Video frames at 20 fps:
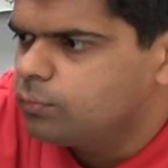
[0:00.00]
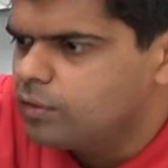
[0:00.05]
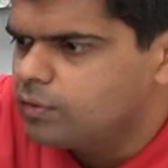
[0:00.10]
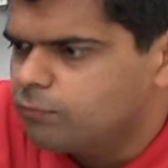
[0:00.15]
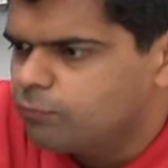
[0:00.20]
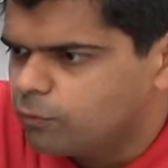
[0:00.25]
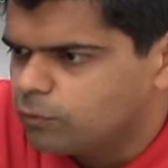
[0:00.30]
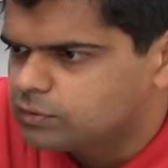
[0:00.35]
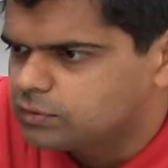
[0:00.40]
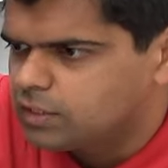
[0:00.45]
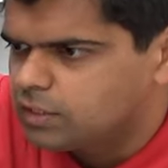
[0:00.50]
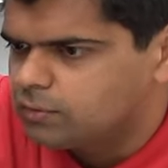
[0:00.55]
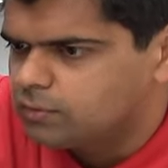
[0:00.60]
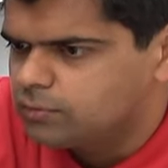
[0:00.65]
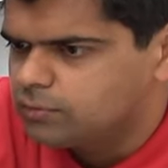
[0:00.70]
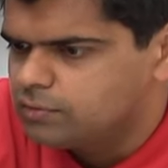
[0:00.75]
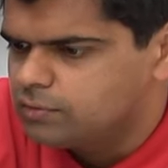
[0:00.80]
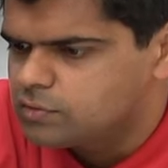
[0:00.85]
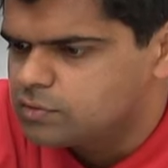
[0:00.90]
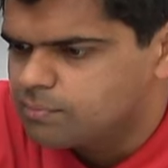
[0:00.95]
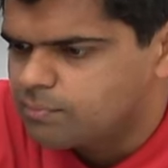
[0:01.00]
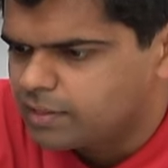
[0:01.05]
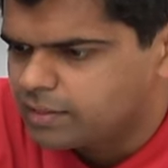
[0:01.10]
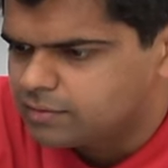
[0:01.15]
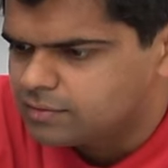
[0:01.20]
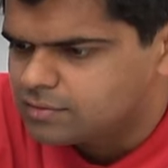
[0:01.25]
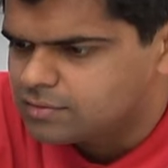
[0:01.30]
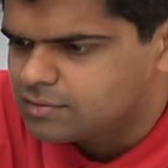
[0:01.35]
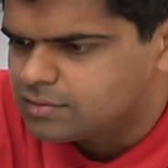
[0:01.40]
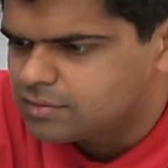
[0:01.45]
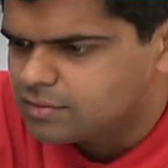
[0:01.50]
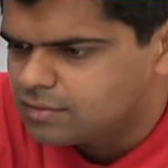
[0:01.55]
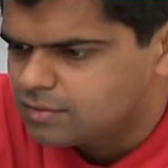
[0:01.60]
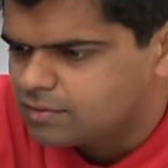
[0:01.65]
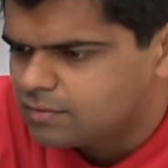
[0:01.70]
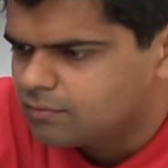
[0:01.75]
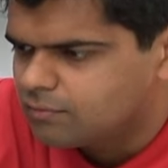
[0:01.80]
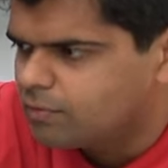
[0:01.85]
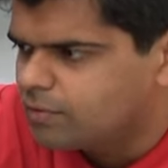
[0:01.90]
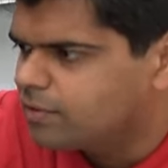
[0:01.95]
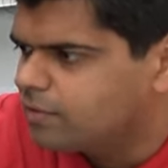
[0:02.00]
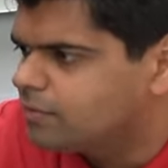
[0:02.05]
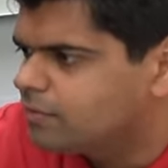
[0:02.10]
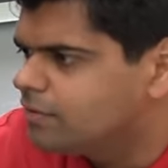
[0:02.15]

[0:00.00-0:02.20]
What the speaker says: the way it falls down. There's a magnet right